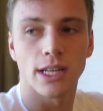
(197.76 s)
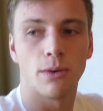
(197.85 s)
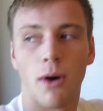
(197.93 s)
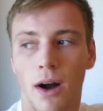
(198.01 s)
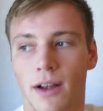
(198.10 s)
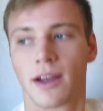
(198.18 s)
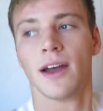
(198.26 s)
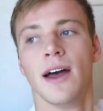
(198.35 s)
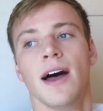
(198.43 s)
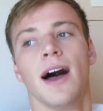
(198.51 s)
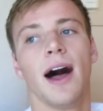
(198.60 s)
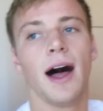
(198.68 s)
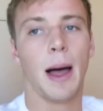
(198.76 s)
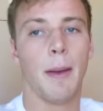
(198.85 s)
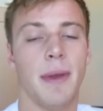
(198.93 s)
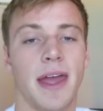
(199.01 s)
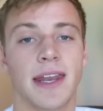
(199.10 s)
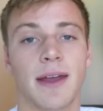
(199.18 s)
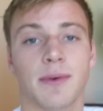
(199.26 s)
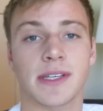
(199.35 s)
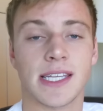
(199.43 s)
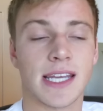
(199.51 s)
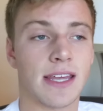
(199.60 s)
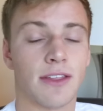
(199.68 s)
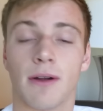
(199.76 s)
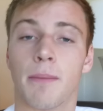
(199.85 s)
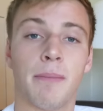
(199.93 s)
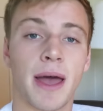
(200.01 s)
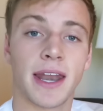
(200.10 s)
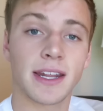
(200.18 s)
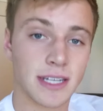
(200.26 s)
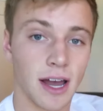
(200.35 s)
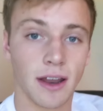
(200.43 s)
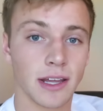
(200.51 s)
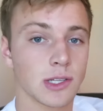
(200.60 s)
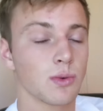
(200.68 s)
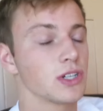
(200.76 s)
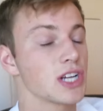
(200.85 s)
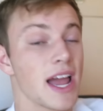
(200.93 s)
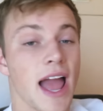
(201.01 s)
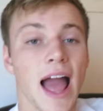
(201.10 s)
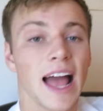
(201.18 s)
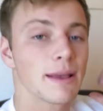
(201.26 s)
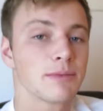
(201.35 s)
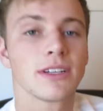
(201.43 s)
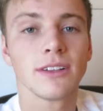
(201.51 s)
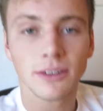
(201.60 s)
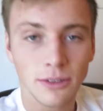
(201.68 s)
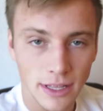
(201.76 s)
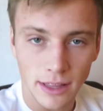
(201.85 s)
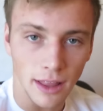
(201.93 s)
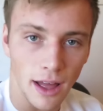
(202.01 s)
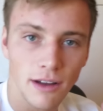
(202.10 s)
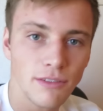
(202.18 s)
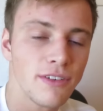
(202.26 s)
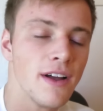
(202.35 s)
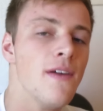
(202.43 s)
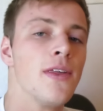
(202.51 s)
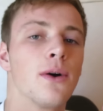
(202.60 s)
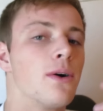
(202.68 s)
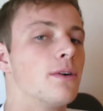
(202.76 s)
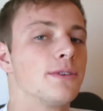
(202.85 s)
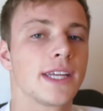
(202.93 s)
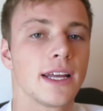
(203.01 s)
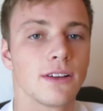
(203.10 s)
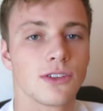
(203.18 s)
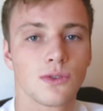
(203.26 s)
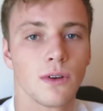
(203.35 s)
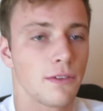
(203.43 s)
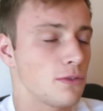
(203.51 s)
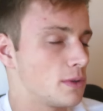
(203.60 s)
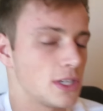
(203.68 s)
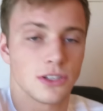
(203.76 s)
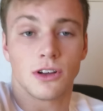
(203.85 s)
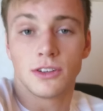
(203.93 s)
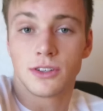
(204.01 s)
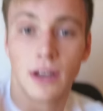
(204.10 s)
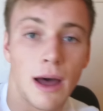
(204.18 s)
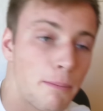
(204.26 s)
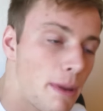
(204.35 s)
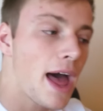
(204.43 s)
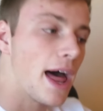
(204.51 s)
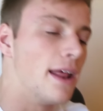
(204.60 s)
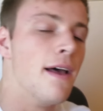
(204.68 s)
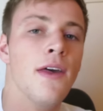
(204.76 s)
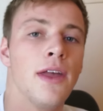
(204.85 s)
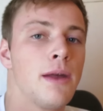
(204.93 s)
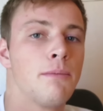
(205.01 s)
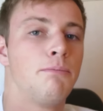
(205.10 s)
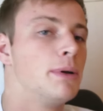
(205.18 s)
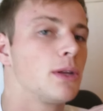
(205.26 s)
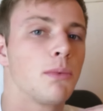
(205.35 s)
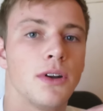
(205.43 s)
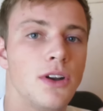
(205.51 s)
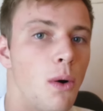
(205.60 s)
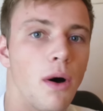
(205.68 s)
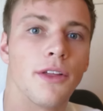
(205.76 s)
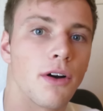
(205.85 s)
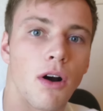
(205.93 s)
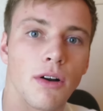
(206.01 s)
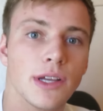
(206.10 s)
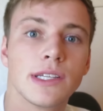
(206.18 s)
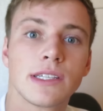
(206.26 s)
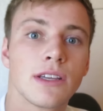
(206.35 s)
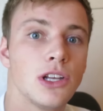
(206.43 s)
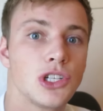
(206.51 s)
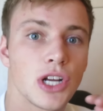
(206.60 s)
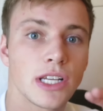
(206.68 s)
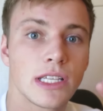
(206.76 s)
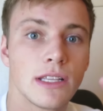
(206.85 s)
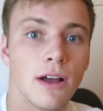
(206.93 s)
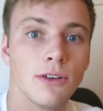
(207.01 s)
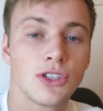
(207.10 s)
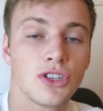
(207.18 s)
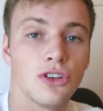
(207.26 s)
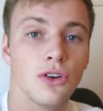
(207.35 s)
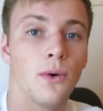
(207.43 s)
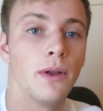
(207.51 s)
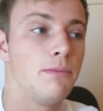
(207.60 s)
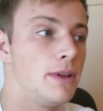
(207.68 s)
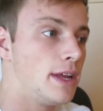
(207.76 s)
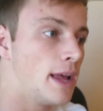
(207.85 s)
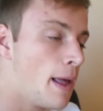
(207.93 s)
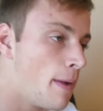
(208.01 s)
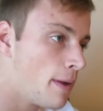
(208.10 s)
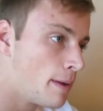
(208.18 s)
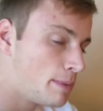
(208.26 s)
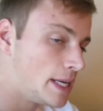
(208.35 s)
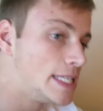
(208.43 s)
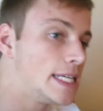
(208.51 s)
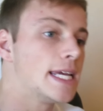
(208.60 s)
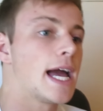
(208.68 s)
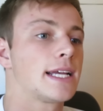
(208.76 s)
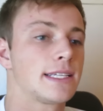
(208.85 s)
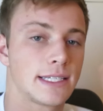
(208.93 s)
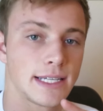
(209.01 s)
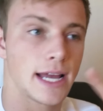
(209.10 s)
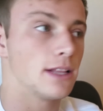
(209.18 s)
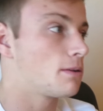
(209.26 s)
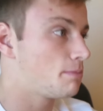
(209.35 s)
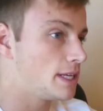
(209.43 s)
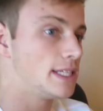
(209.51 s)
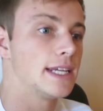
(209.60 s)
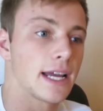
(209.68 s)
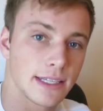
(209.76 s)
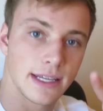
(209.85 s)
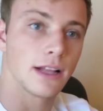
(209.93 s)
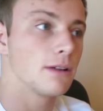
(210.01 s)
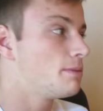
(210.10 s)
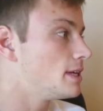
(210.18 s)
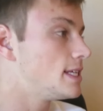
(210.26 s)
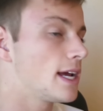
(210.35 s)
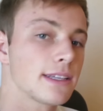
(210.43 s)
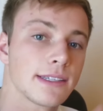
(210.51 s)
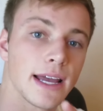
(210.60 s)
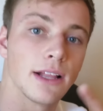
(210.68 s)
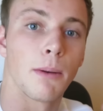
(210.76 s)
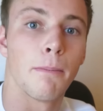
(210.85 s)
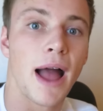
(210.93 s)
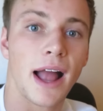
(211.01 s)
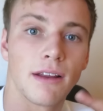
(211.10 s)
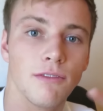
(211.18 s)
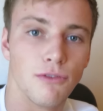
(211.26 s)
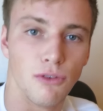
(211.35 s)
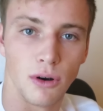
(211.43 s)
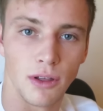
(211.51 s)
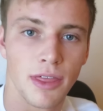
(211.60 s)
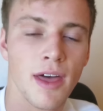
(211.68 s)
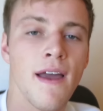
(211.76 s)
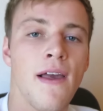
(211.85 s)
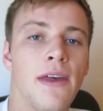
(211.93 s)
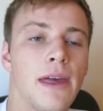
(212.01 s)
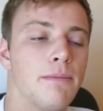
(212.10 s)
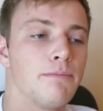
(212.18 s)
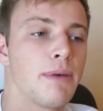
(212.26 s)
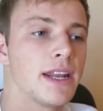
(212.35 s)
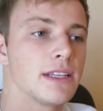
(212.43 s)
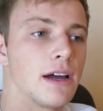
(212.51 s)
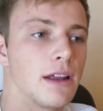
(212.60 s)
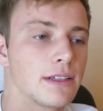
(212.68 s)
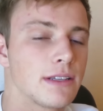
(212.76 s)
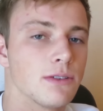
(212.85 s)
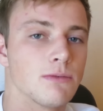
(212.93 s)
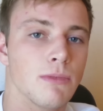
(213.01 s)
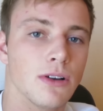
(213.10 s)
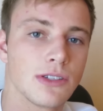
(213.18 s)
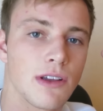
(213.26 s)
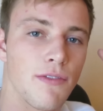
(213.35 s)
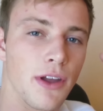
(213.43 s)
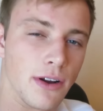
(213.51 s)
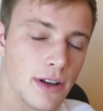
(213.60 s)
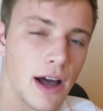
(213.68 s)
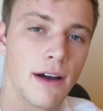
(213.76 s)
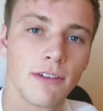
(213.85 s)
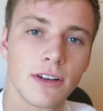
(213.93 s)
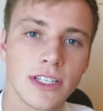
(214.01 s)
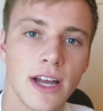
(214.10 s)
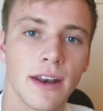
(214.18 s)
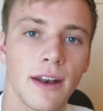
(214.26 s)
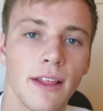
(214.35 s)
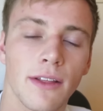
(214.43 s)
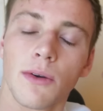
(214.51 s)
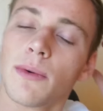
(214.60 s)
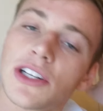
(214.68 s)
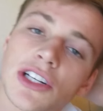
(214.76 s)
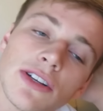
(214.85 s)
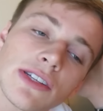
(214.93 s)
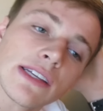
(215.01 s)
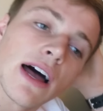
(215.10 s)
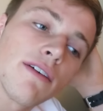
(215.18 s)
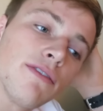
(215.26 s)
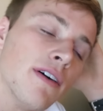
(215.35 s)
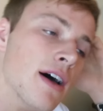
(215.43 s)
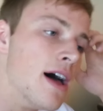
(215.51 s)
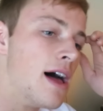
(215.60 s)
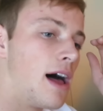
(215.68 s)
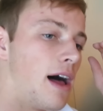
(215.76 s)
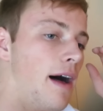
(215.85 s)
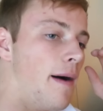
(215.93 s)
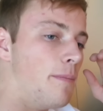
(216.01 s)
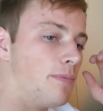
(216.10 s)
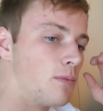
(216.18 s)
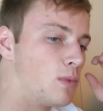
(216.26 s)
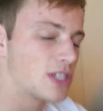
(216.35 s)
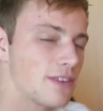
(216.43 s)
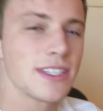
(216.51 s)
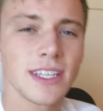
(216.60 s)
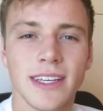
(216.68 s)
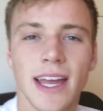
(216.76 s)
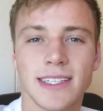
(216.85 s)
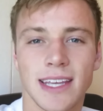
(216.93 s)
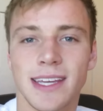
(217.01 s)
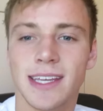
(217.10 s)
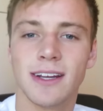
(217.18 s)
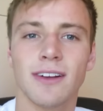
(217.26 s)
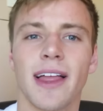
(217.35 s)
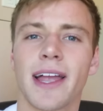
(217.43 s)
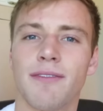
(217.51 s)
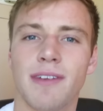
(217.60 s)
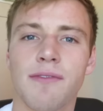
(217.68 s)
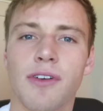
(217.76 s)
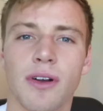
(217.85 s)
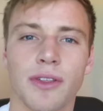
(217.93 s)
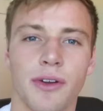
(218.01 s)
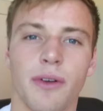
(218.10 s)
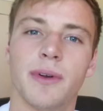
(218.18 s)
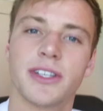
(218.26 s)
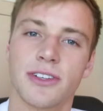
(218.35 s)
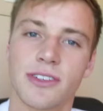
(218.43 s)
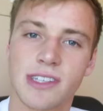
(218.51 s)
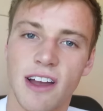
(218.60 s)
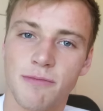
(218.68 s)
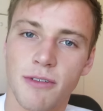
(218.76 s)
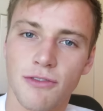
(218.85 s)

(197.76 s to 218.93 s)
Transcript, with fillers: city walk, um, and it was either Pentatonix, which I absolutely love, or it was Taylor Swift, which is also not bad. But there were no other artists, just those two. It'd be PTX Taylor, PTX Taylor, PTX Taylor, back and forth. In Pentatonix, it was most of their covers, not any of their original stuff um, which I've still yet to hear. Like, I've never heard their original stuff